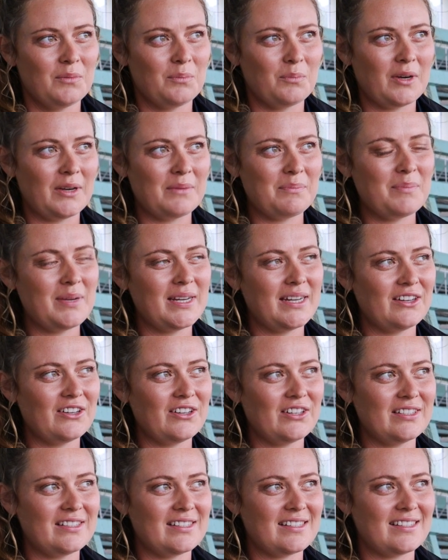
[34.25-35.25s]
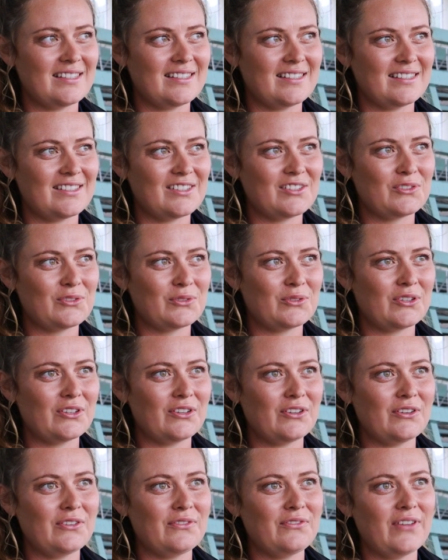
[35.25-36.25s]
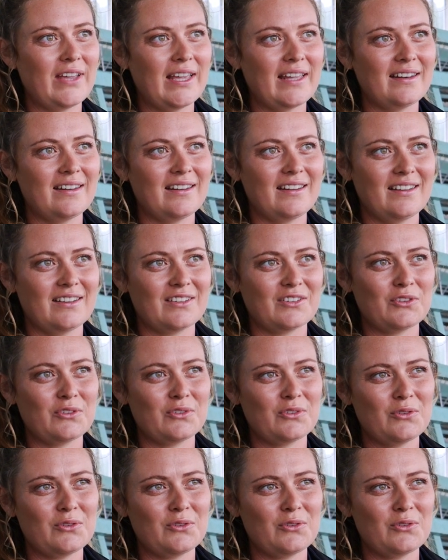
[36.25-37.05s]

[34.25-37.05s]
My parents sort of had a